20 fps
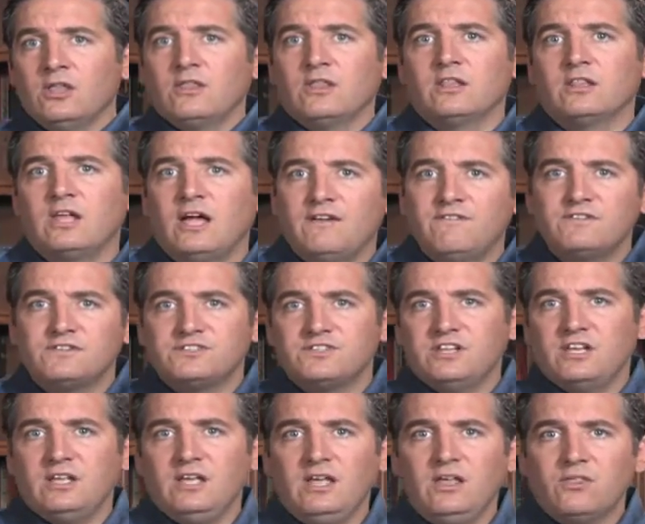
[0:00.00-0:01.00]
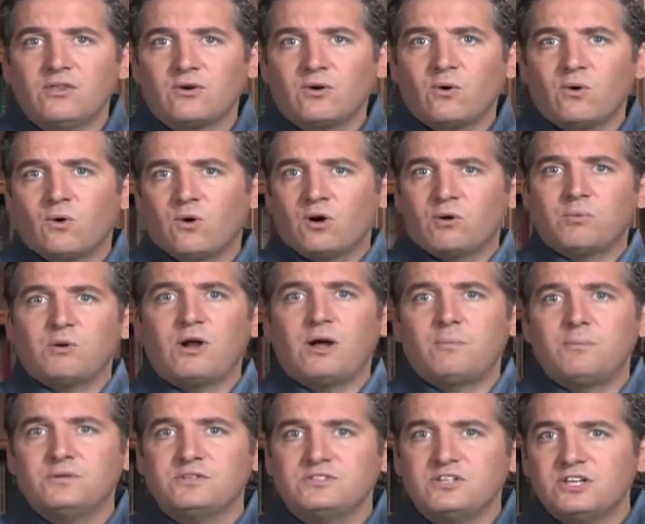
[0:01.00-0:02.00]
that life is an either or
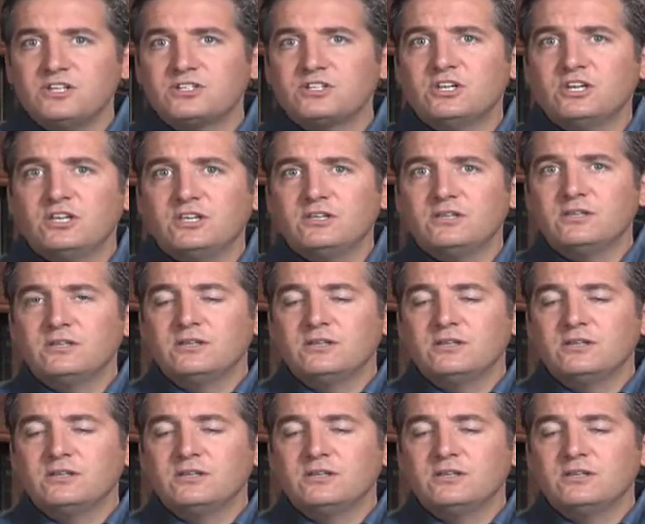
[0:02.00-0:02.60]
proposition.